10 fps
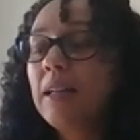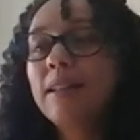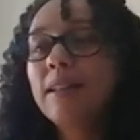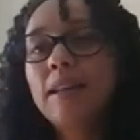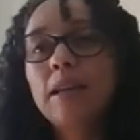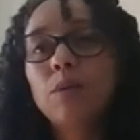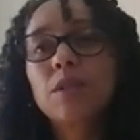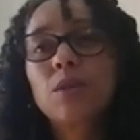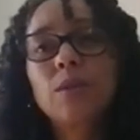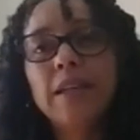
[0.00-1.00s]
I didn't think I
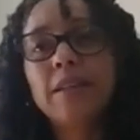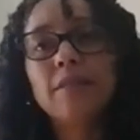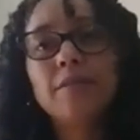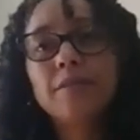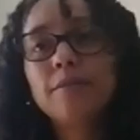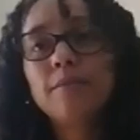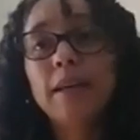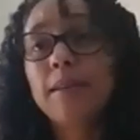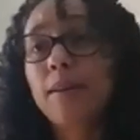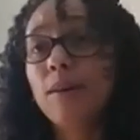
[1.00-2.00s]
was creative
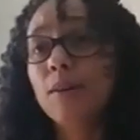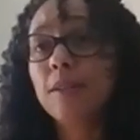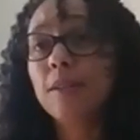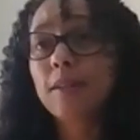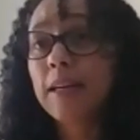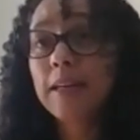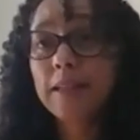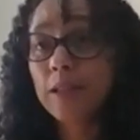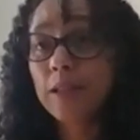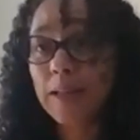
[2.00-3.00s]
at all. I
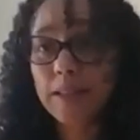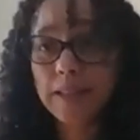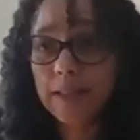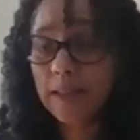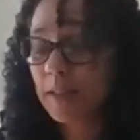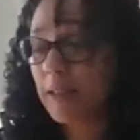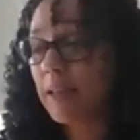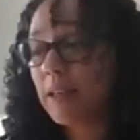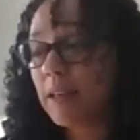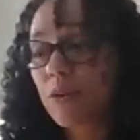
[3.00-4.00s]
had no idea
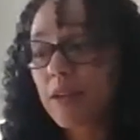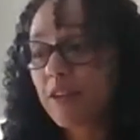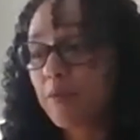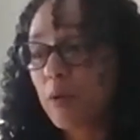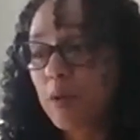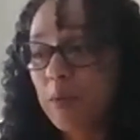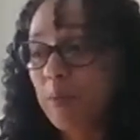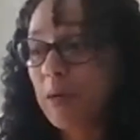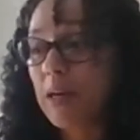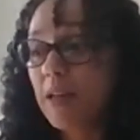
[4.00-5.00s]
that I had a creative bone in
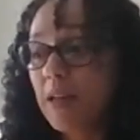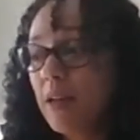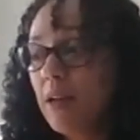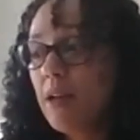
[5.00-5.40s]
my body.